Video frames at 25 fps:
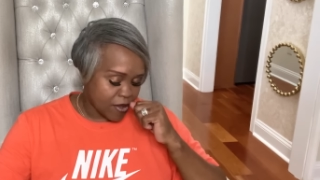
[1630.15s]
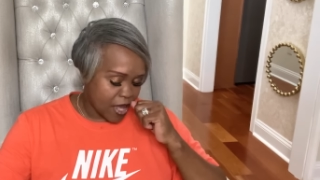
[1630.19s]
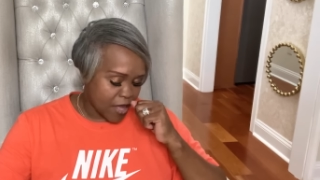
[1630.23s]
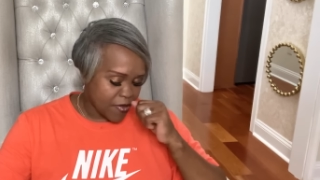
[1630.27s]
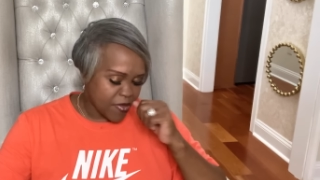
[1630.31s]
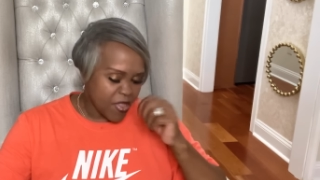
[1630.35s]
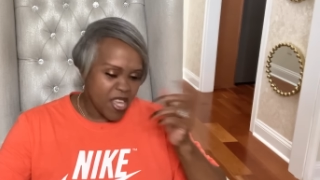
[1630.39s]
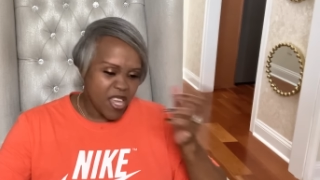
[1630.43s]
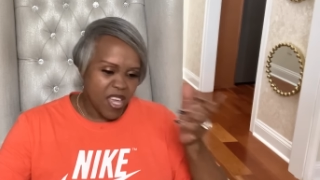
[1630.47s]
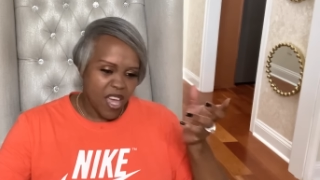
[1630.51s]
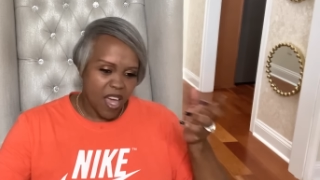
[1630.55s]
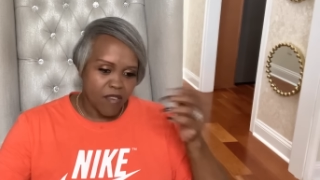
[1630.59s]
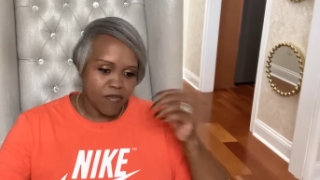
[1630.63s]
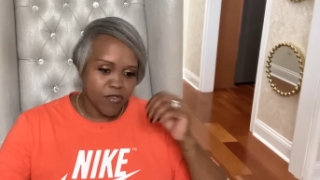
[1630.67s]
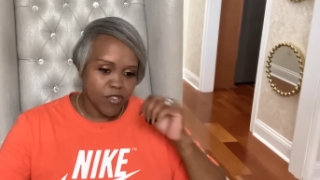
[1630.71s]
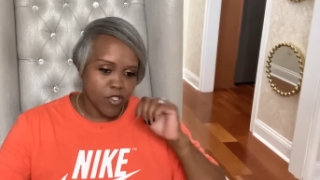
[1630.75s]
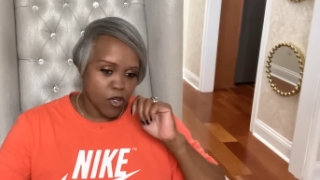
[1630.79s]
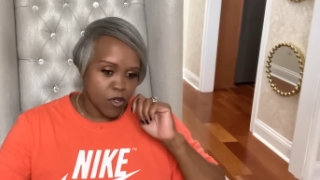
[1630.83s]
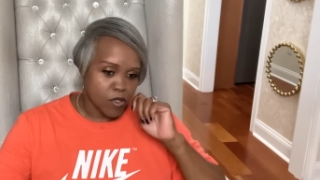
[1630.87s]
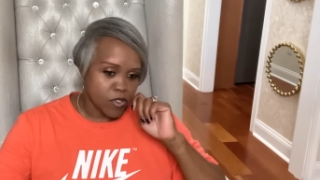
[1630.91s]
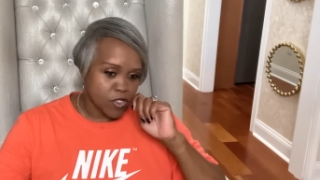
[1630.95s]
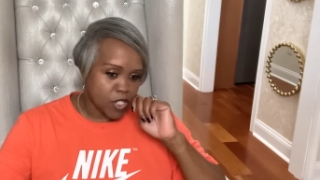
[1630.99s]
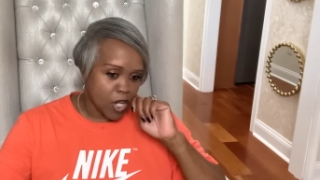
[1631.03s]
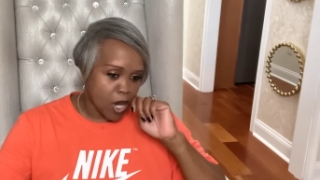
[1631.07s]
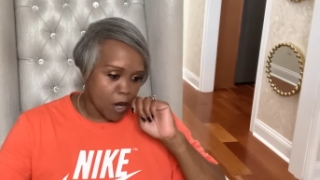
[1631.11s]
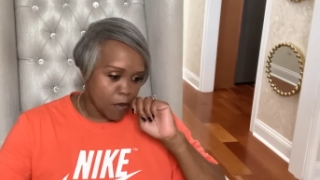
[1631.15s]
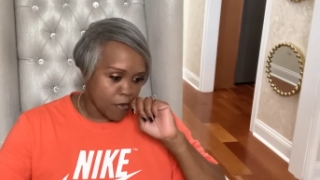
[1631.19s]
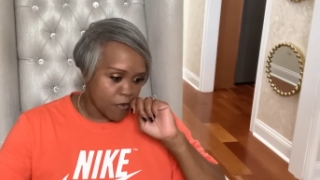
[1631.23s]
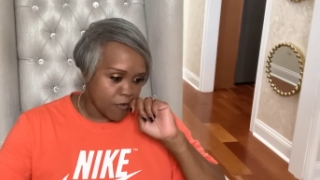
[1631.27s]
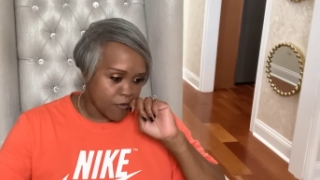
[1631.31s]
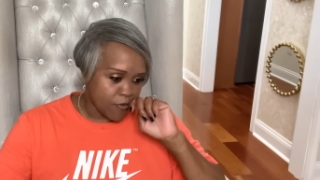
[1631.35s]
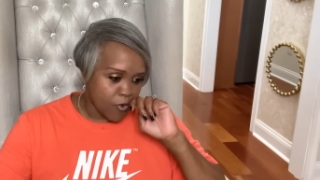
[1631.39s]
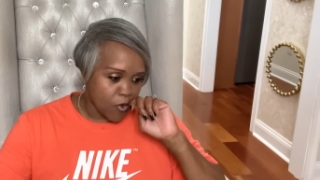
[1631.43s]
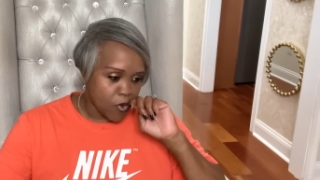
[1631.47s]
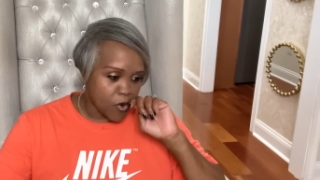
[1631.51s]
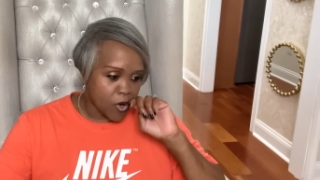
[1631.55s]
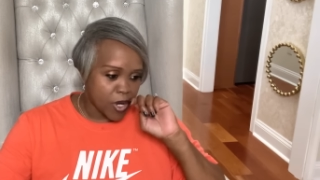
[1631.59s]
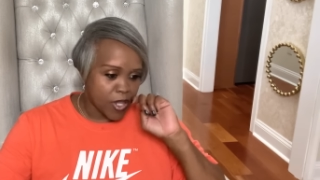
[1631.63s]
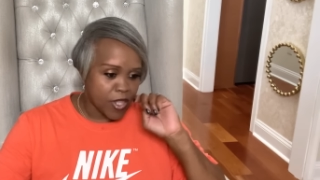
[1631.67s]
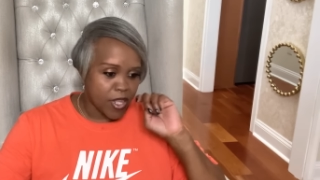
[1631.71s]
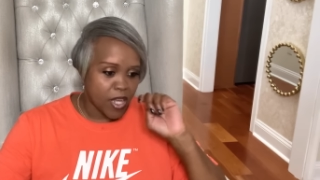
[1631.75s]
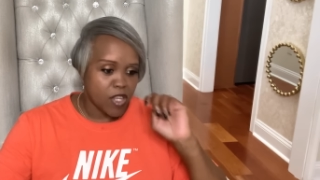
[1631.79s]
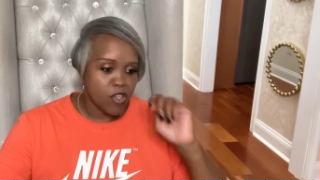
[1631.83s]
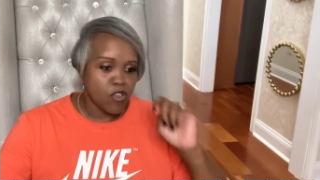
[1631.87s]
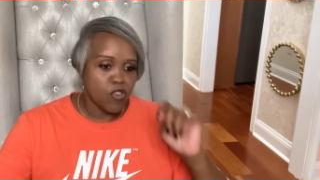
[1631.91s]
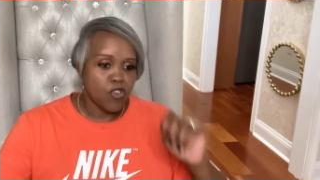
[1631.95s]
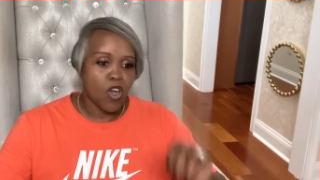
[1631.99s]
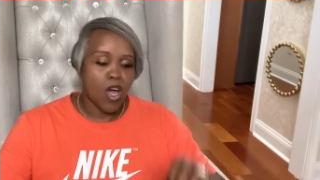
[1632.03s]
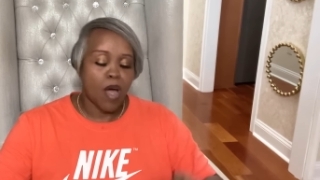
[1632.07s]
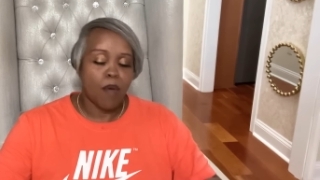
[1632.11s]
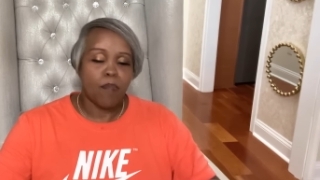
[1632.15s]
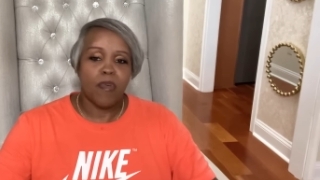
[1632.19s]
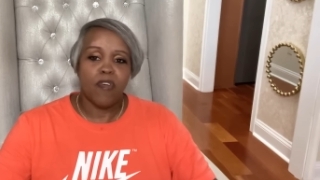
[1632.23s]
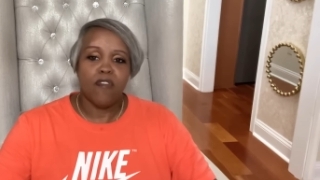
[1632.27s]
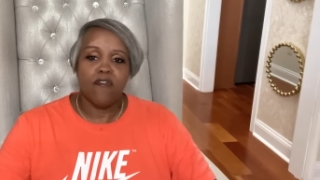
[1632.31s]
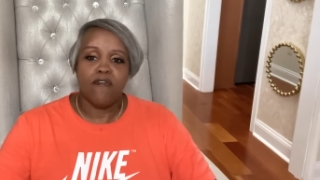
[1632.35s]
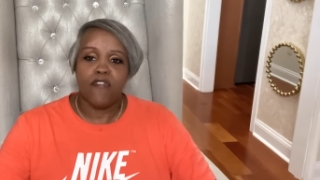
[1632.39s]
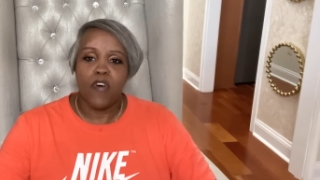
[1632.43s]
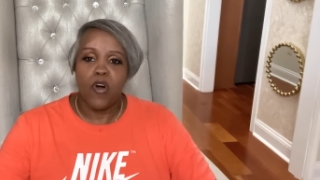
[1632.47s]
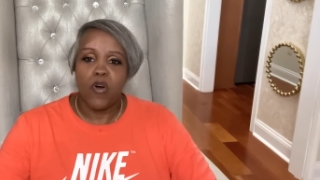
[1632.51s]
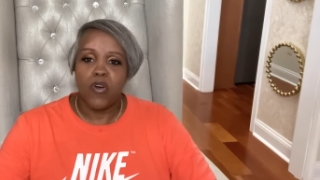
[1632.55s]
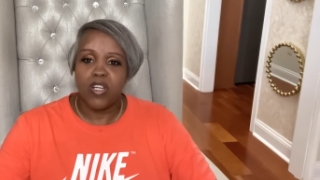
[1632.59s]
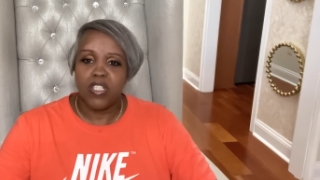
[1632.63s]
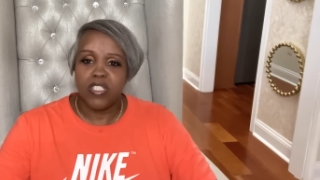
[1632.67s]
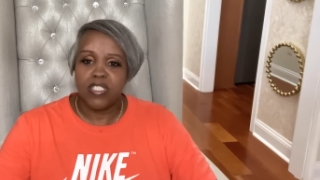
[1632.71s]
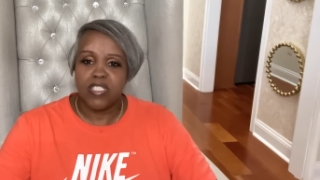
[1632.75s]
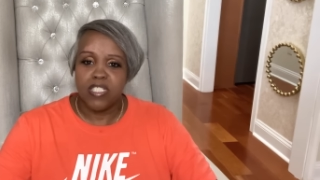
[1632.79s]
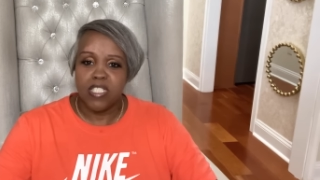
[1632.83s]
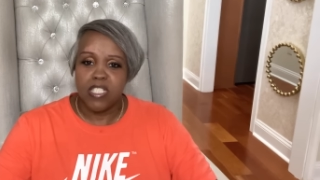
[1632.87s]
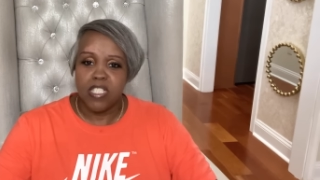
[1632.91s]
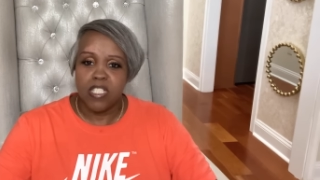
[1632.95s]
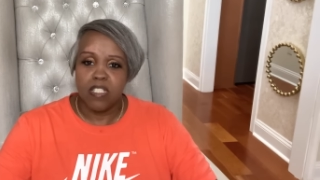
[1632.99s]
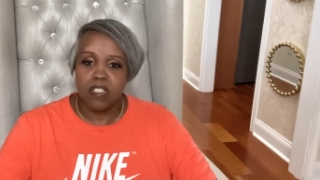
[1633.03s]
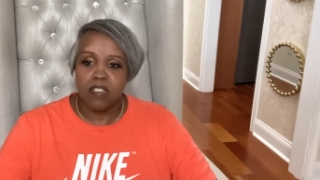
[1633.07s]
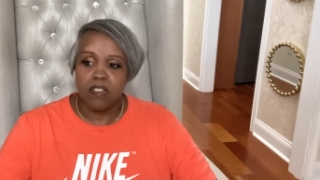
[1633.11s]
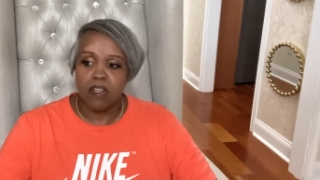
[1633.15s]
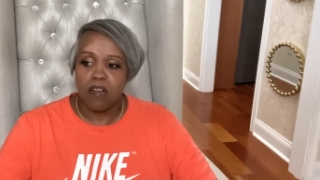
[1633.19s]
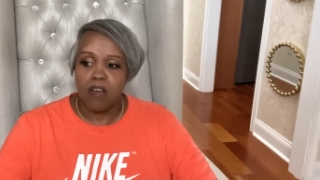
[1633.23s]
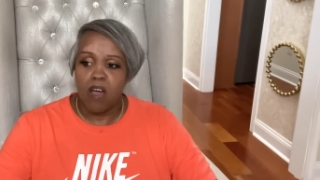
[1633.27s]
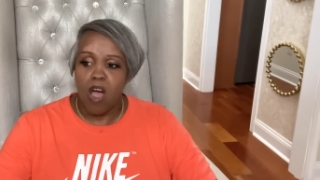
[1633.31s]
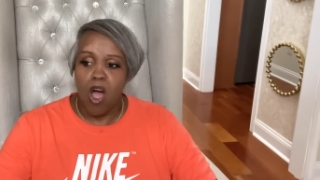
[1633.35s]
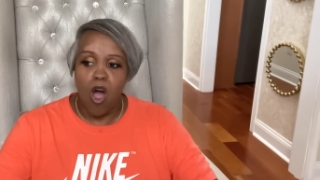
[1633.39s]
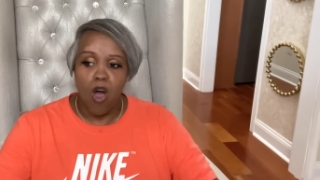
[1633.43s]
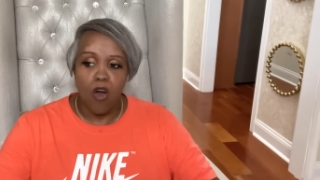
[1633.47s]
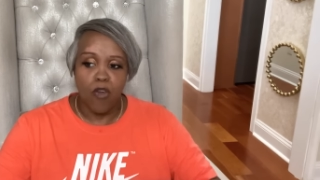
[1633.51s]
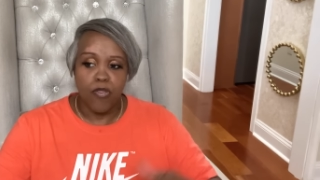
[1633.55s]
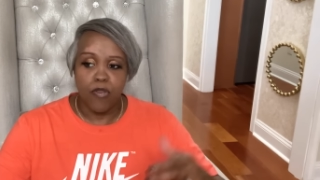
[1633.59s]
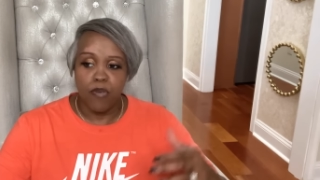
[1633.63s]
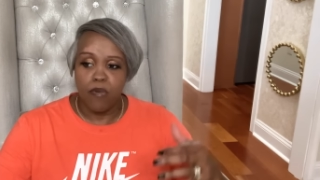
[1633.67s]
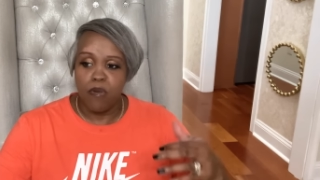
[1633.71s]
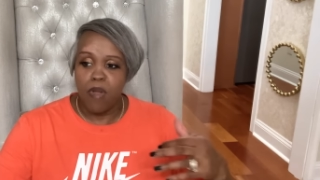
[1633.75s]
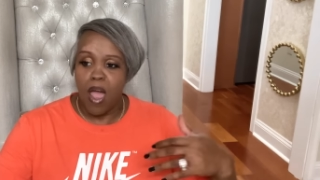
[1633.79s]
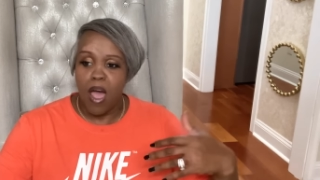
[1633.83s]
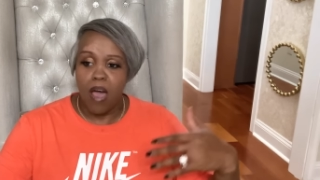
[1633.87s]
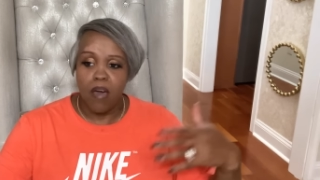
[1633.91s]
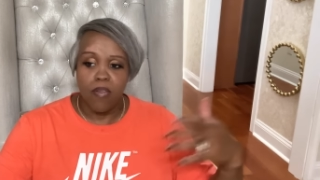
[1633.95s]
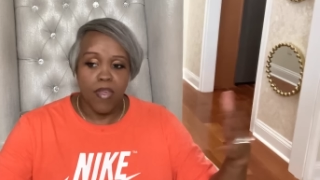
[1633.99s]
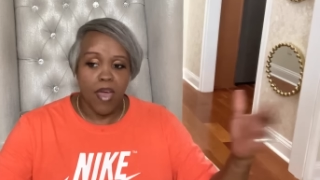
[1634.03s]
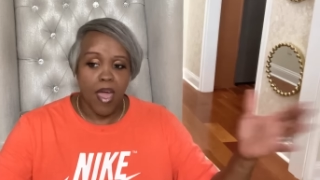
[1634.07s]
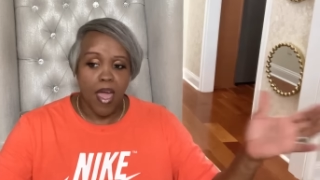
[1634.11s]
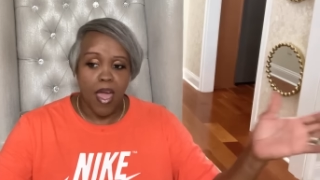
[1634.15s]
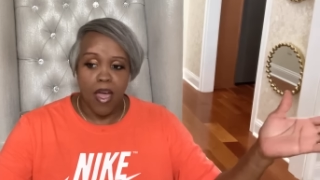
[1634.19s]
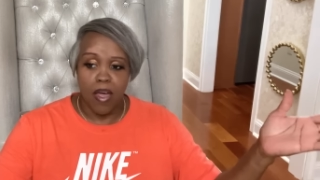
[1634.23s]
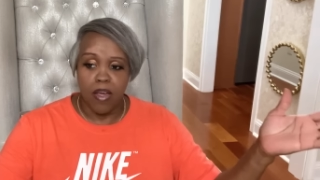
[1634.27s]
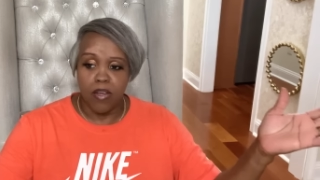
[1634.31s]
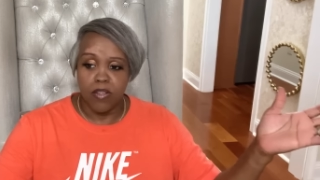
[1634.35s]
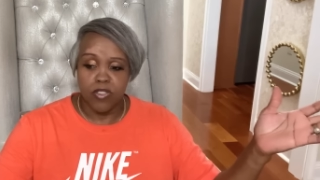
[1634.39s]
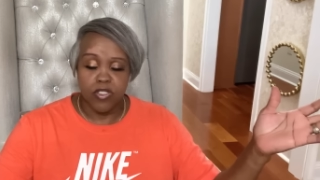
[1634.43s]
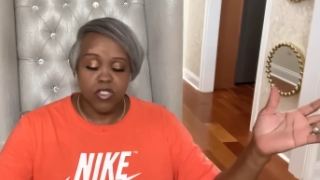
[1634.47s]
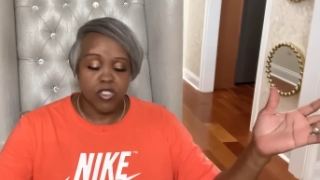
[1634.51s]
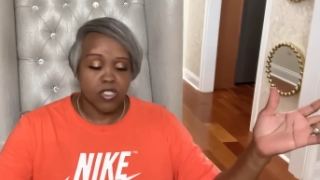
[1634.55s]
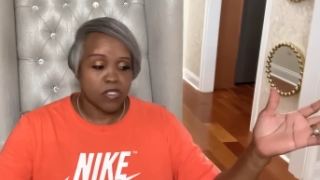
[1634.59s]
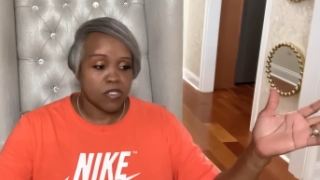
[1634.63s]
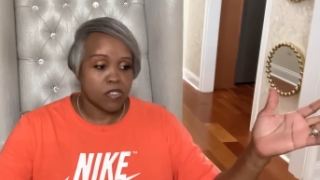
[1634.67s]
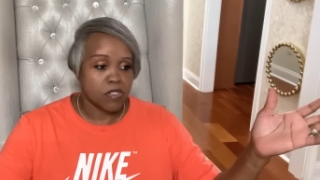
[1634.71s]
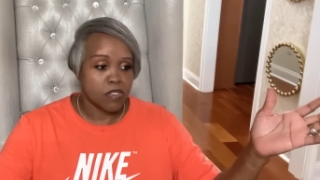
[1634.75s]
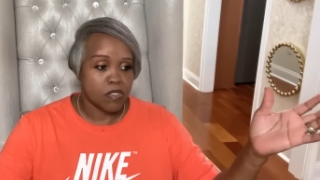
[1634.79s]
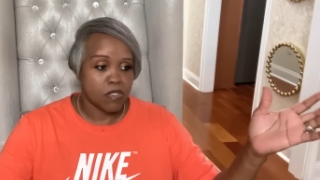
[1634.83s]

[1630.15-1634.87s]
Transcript: I think I've told y'all before that, you know, I've been focusing all throughout the house,